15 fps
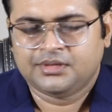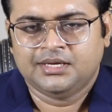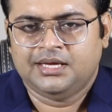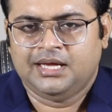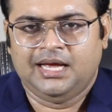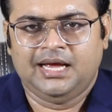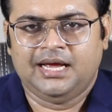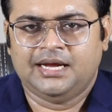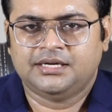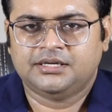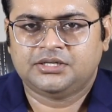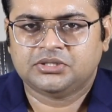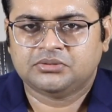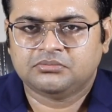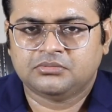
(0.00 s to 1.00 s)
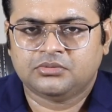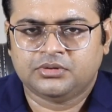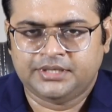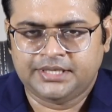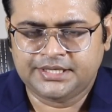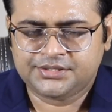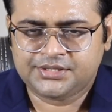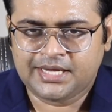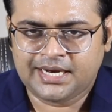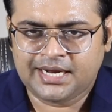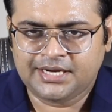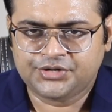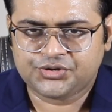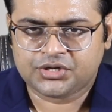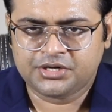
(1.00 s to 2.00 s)
And is there
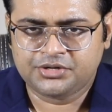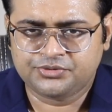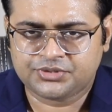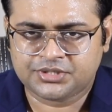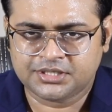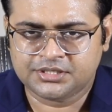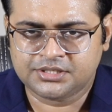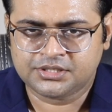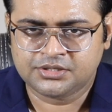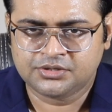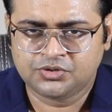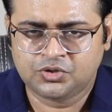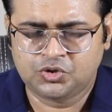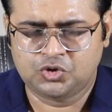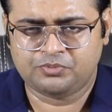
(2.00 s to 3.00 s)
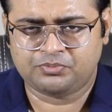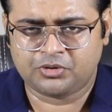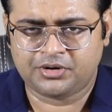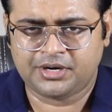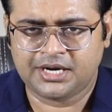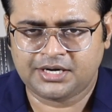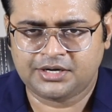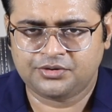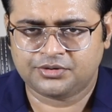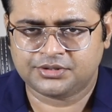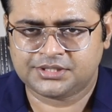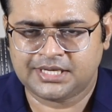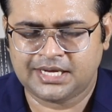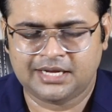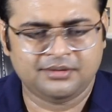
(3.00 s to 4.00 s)
any solutions to protect
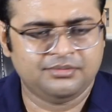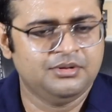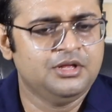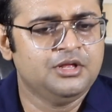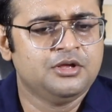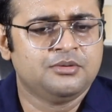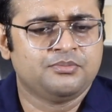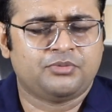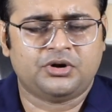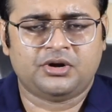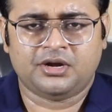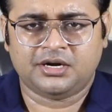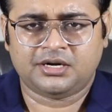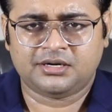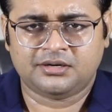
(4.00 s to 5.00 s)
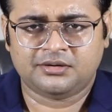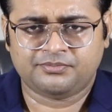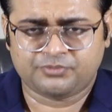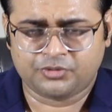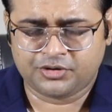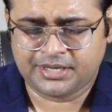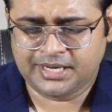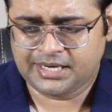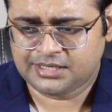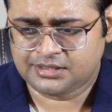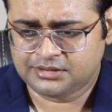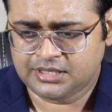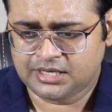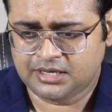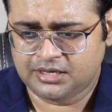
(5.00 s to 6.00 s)
yourself, protect
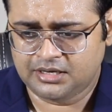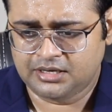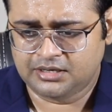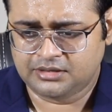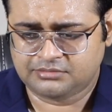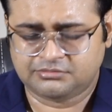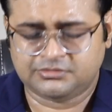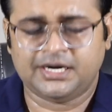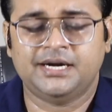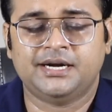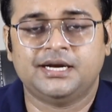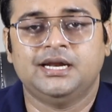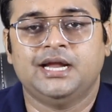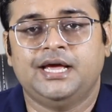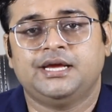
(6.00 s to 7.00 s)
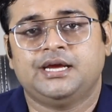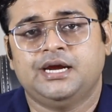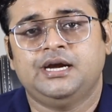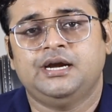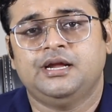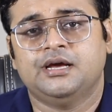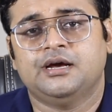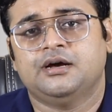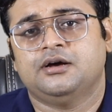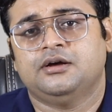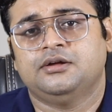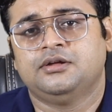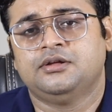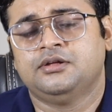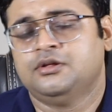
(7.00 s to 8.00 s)
the country like India?
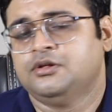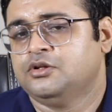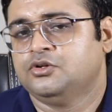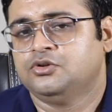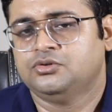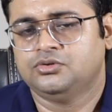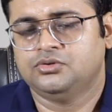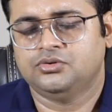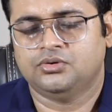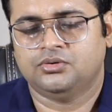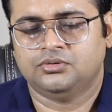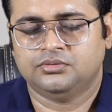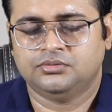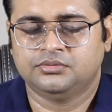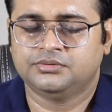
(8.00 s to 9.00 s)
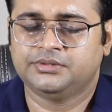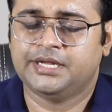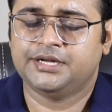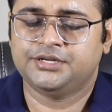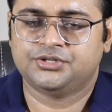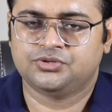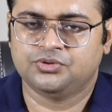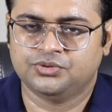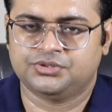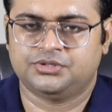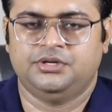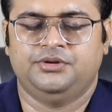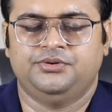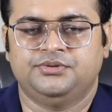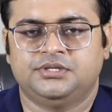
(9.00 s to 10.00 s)
No, there is no
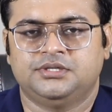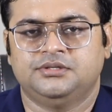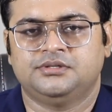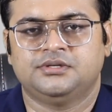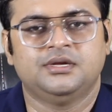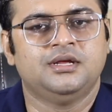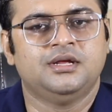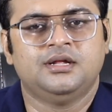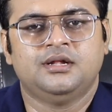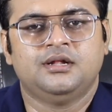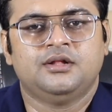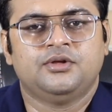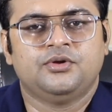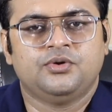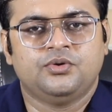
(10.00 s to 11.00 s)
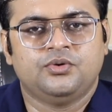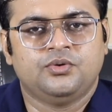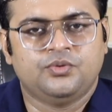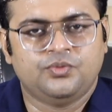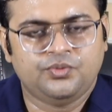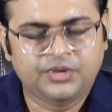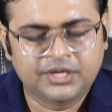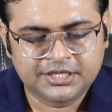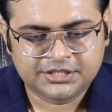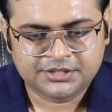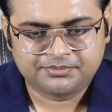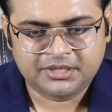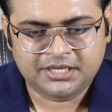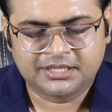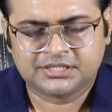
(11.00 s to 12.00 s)
solutions. We've
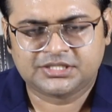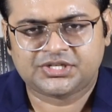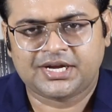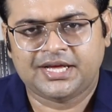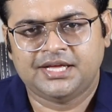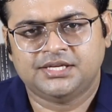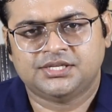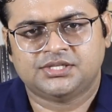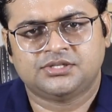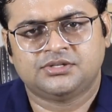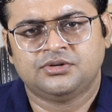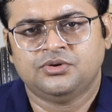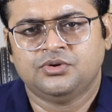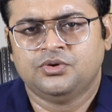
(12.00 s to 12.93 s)
been traced.